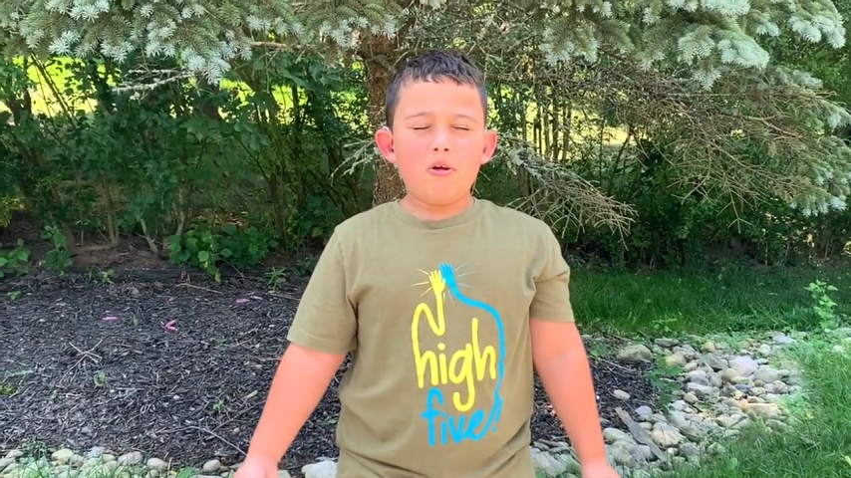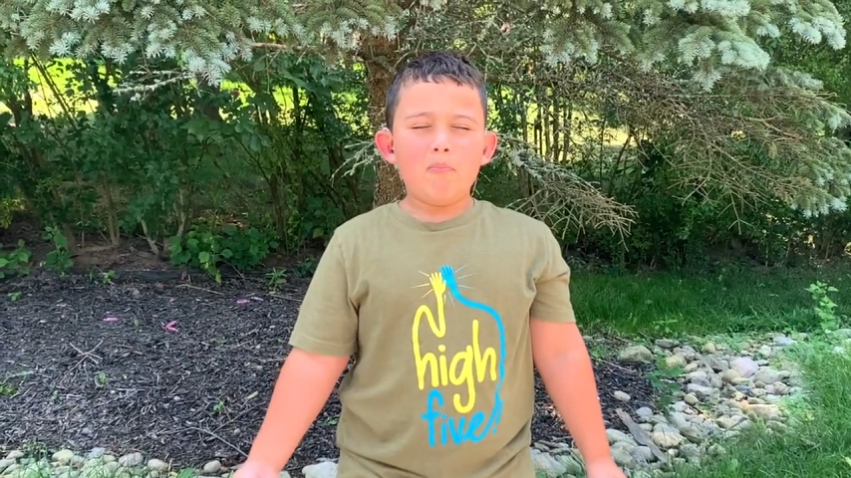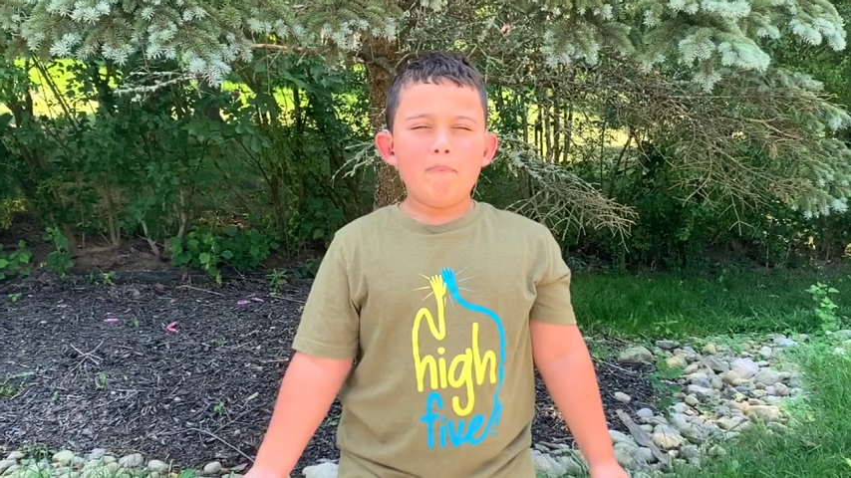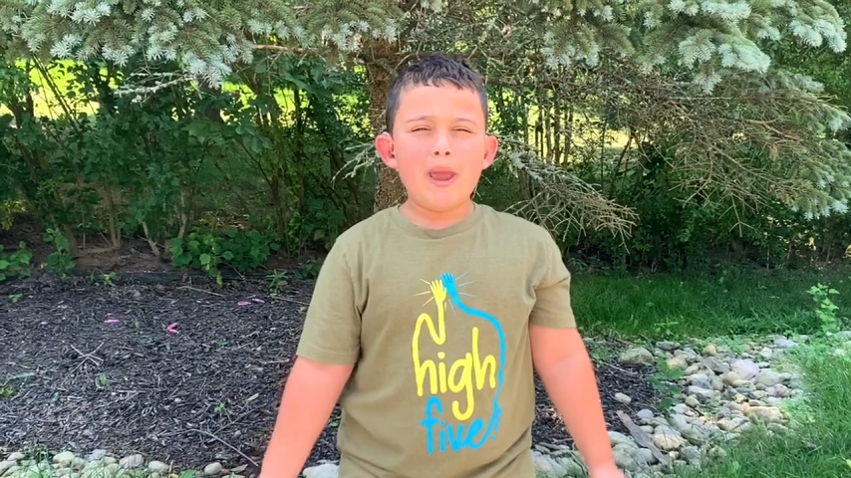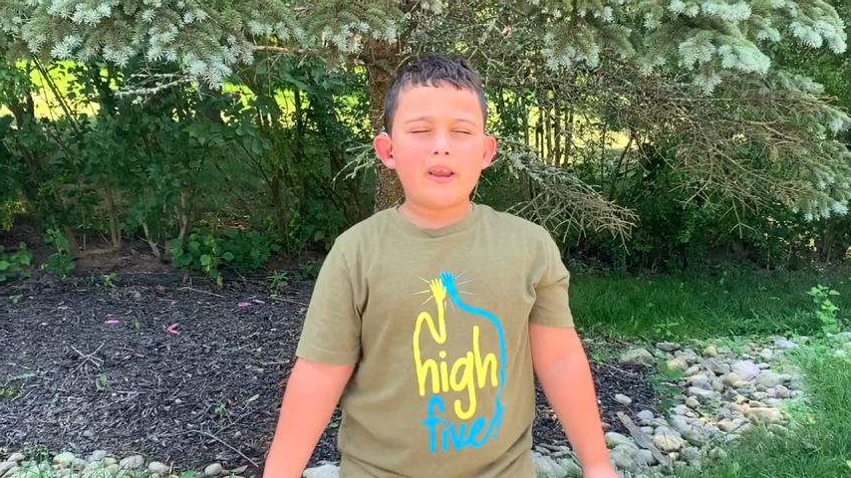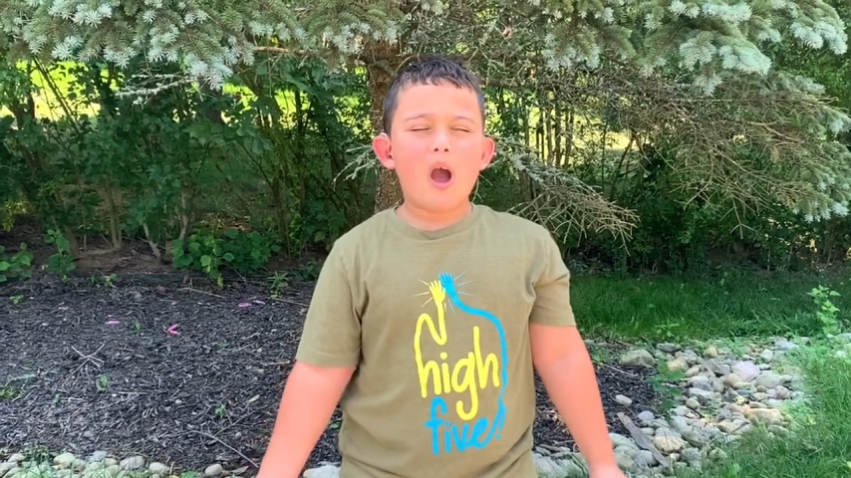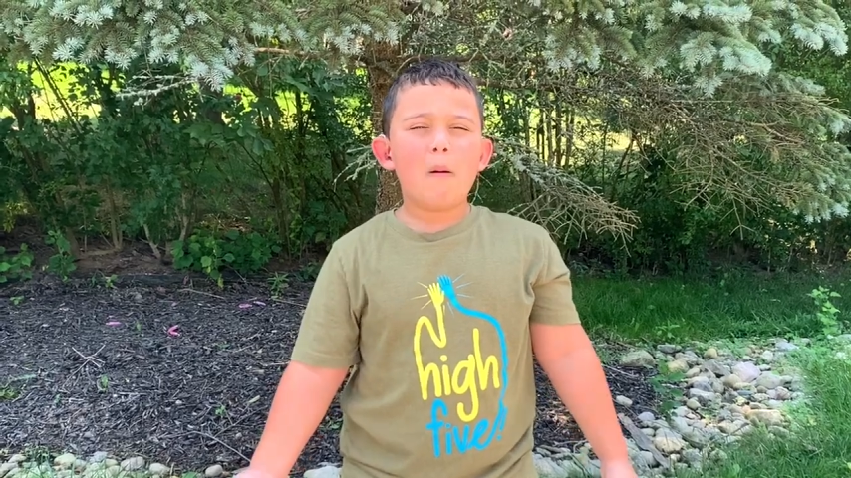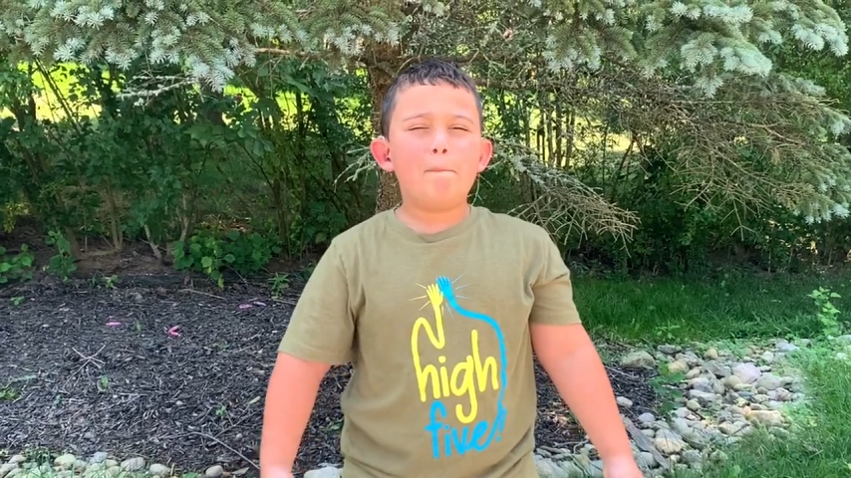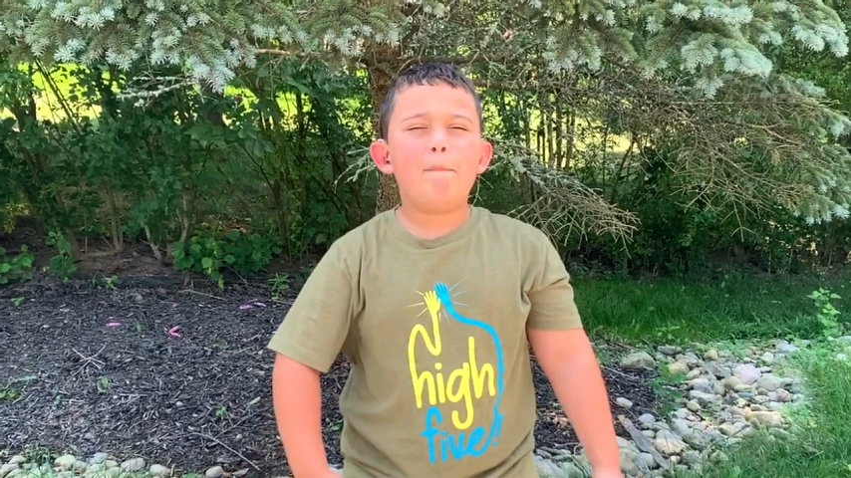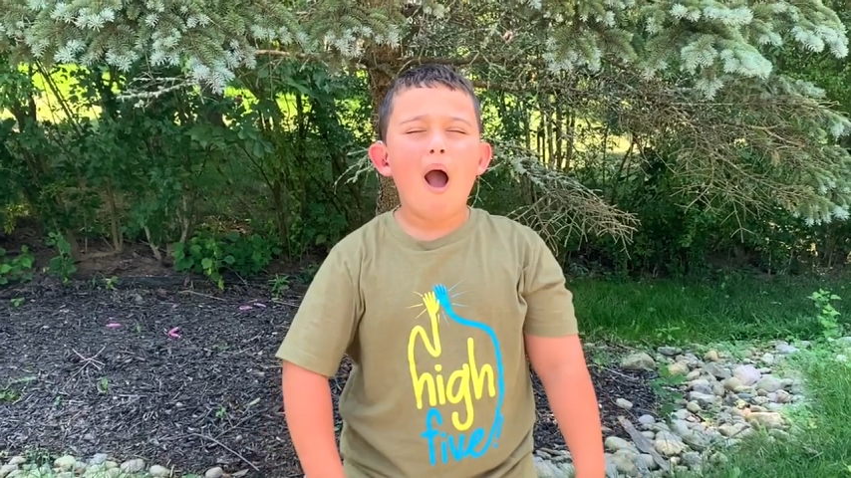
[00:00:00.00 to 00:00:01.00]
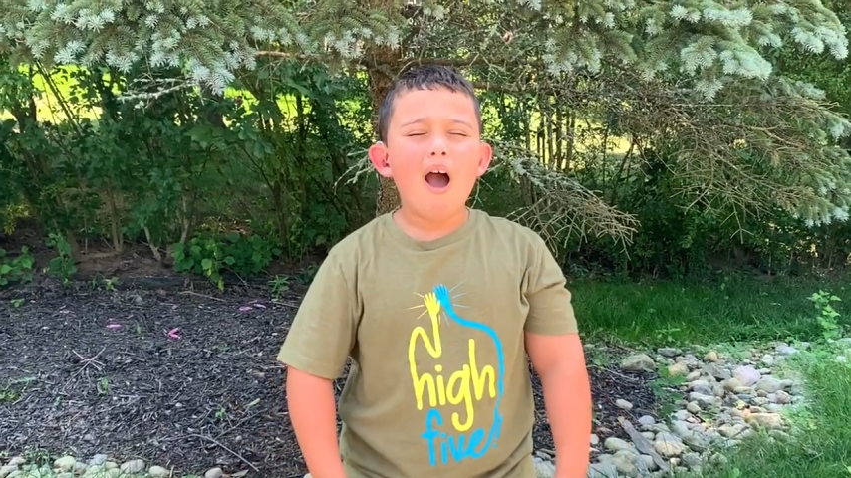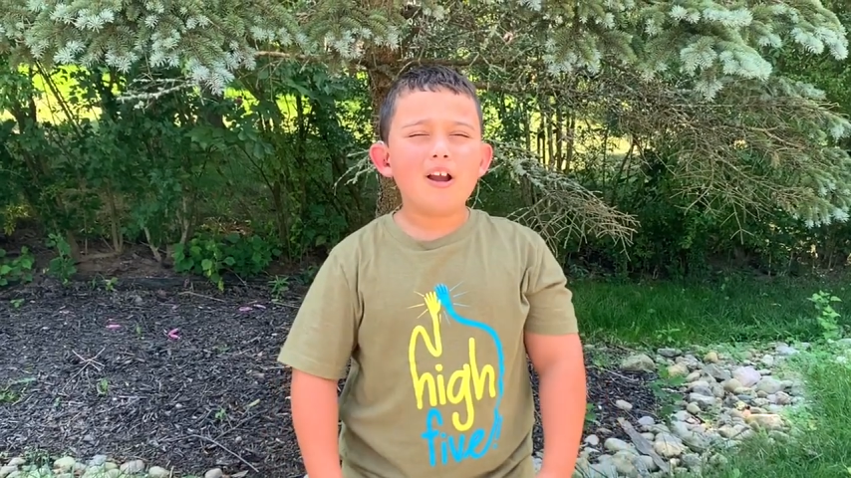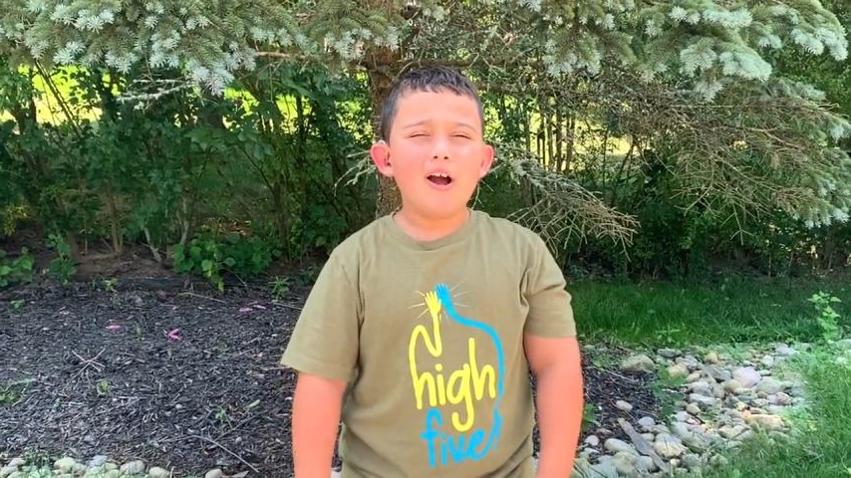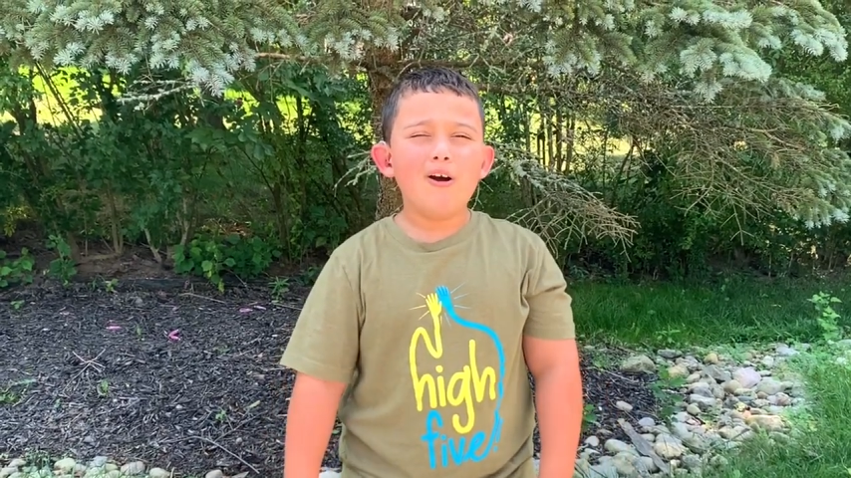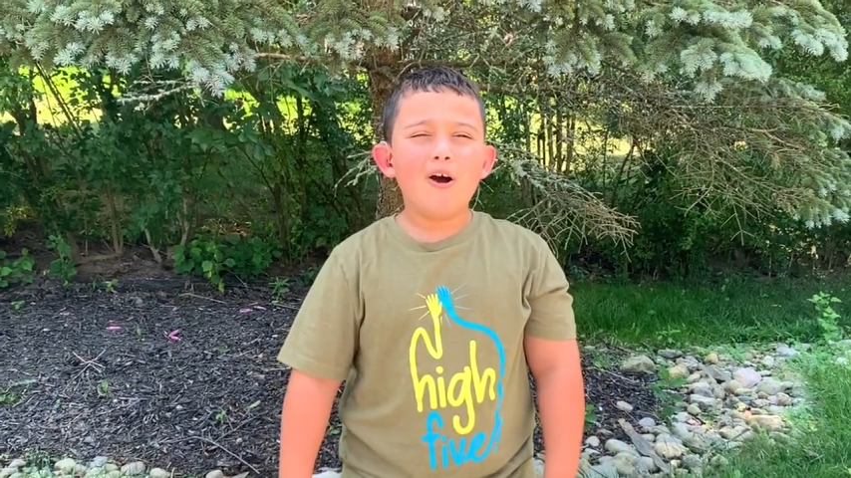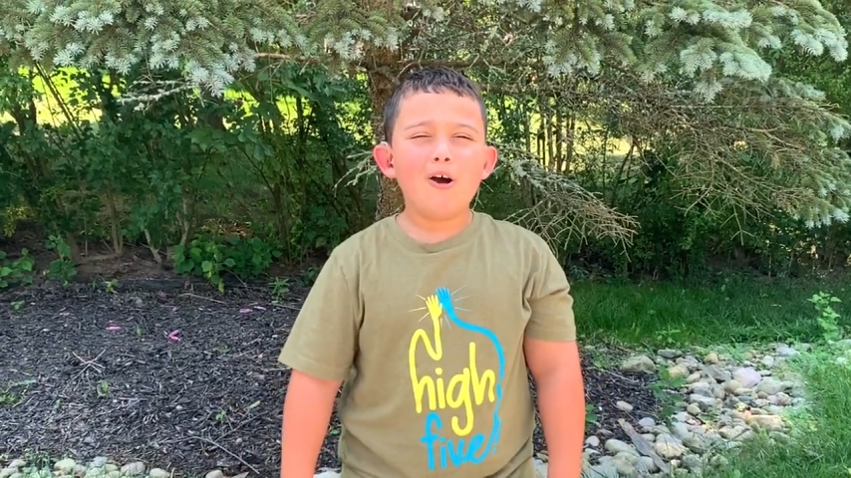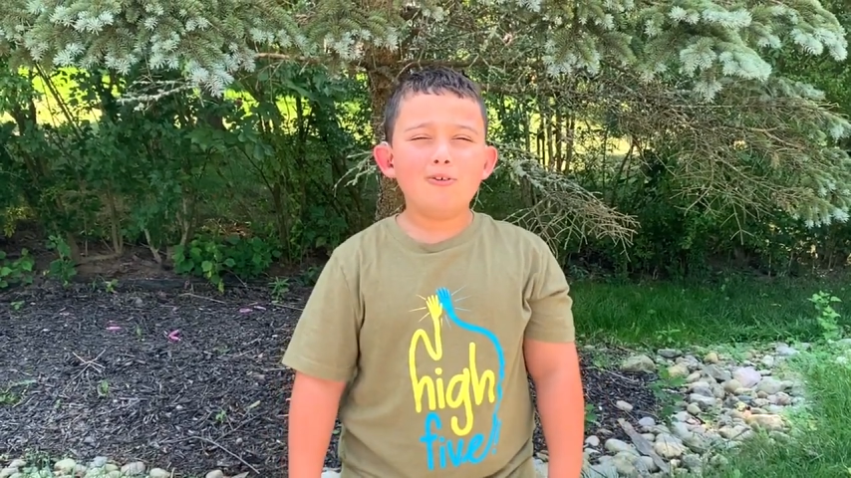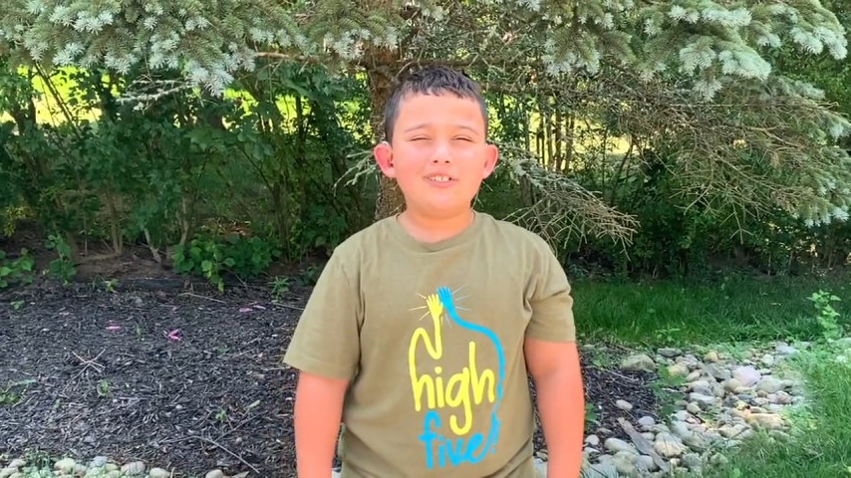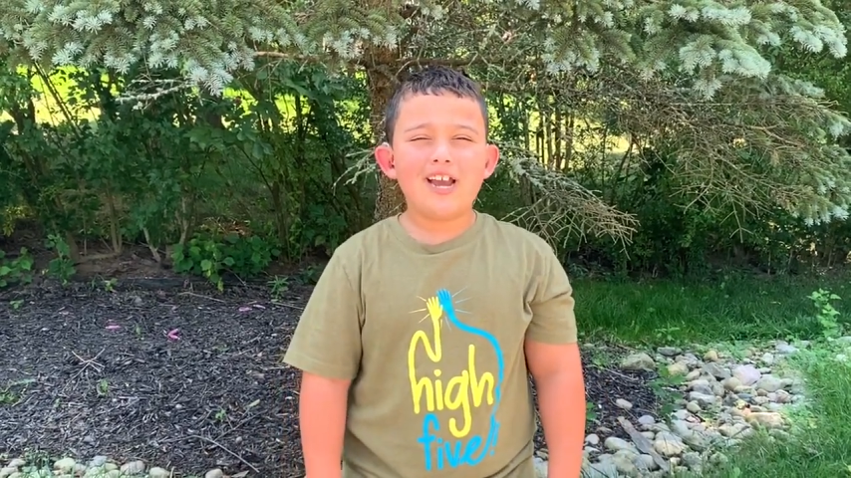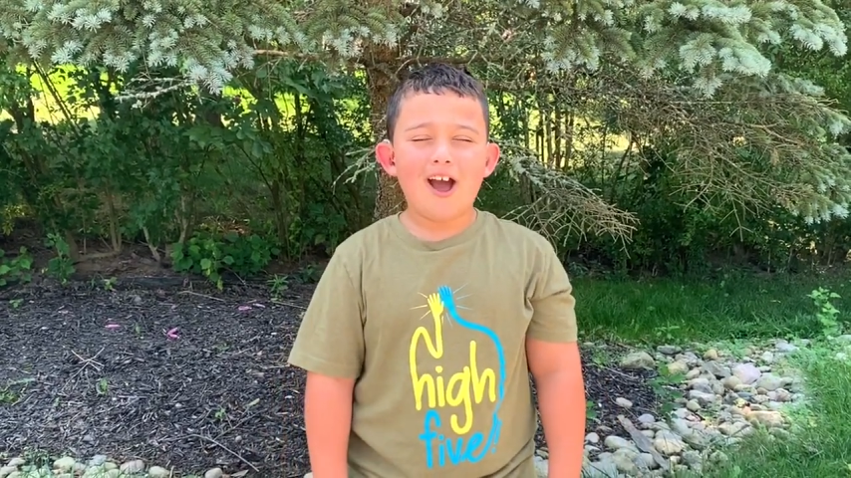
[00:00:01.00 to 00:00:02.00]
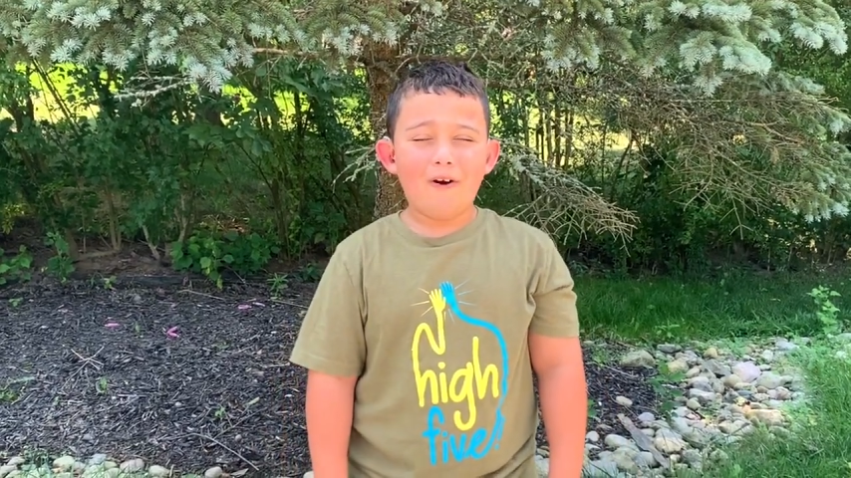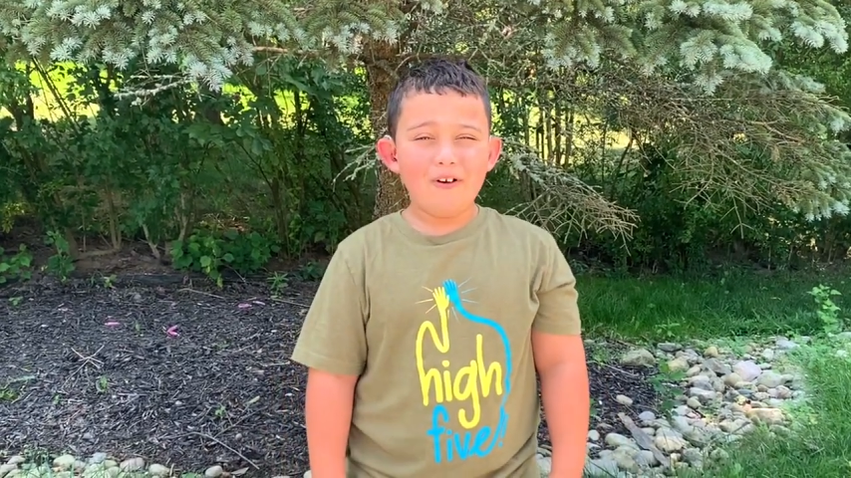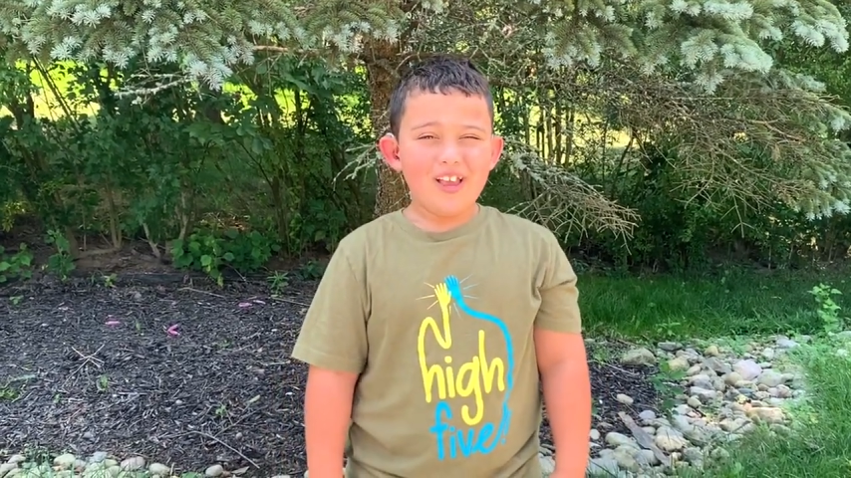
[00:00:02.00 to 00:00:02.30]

make a bug hotel.